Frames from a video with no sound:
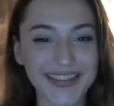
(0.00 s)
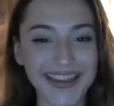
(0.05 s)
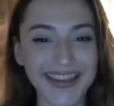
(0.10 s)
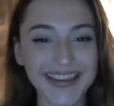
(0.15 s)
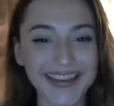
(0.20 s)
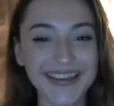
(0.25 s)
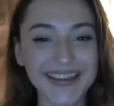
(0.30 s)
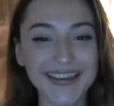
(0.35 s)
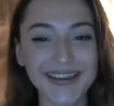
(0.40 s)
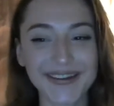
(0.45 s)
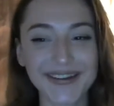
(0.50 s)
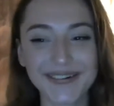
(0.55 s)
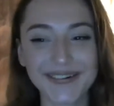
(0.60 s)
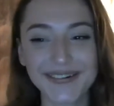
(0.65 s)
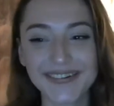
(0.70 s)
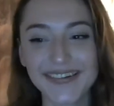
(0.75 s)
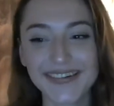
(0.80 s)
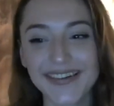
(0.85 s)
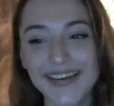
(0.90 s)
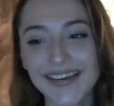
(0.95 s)
Thank
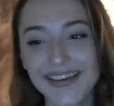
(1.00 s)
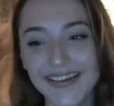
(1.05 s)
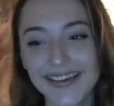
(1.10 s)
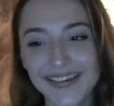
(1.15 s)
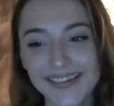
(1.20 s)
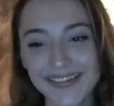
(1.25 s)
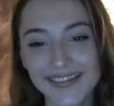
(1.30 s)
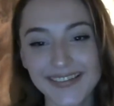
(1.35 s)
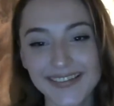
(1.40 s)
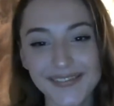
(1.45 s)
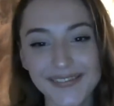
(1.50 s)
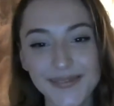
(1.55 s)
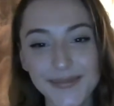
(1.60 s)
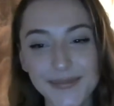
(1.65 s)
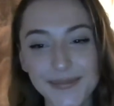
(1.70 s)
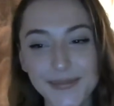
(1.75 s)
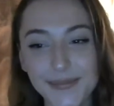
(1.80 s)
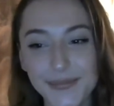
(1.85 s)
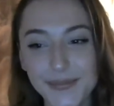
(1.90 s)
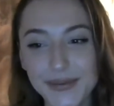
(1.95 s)
you. That's
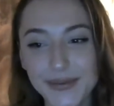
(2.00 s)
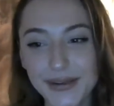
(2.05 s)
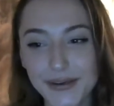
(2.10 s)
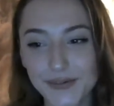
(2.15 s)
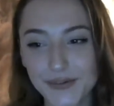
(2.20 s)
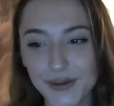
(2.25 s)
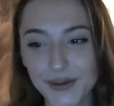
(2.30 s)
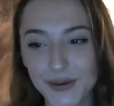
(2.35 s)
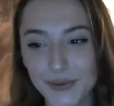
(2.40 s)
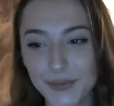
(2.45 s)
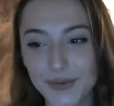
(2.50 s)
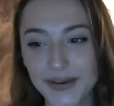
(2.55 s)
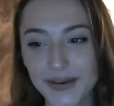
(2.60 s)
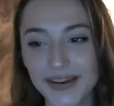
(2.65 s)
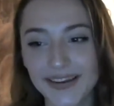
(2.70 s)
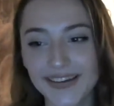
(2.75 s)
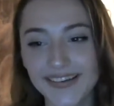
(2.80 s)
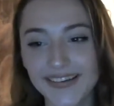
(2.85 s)
so sweet of you.